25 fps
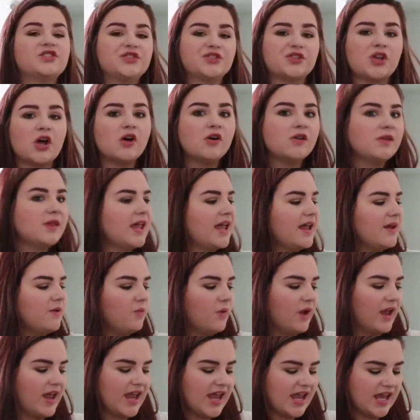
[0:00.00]
so
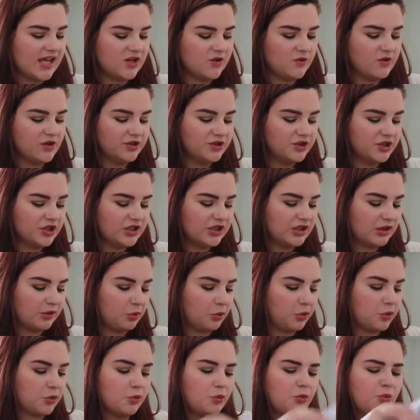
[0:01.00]
lightweight. You can just
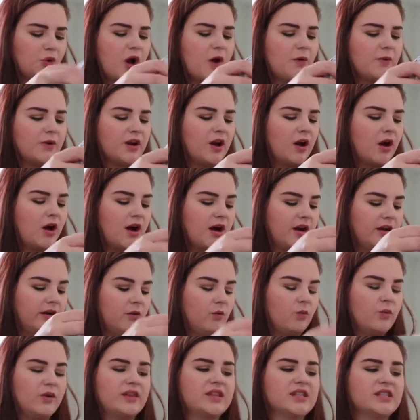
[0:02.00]
throw it
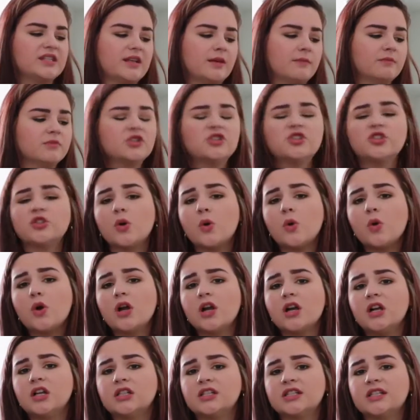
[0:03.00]
on with some
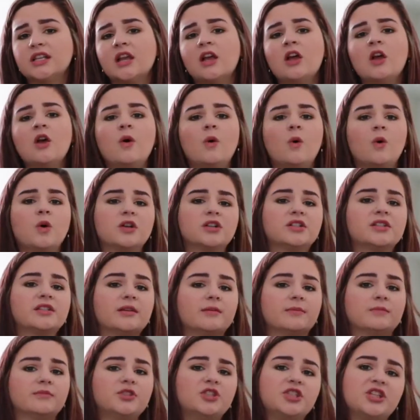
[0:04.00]
shorts or
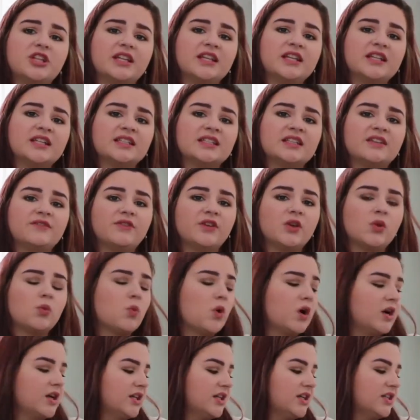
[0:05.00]
some jeans if you
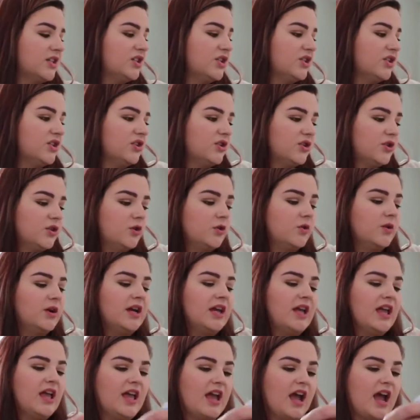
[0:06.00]
wanted to.
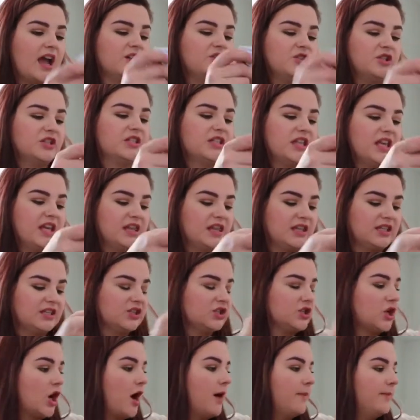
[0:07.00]
I just think this
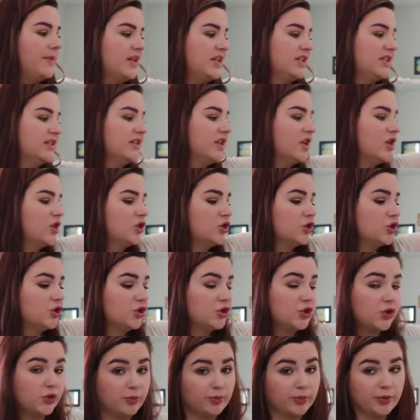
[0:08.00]
top is
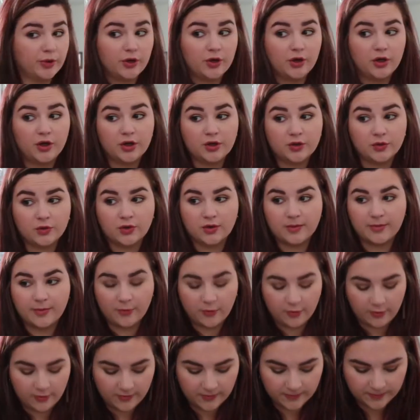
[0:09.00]
super
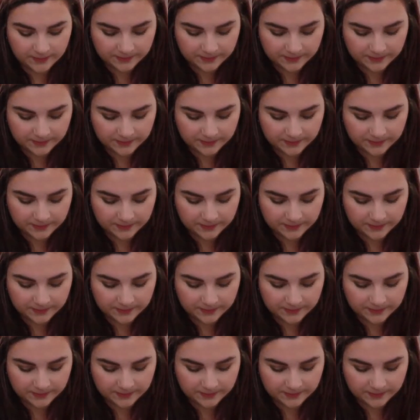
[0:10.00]
adorable.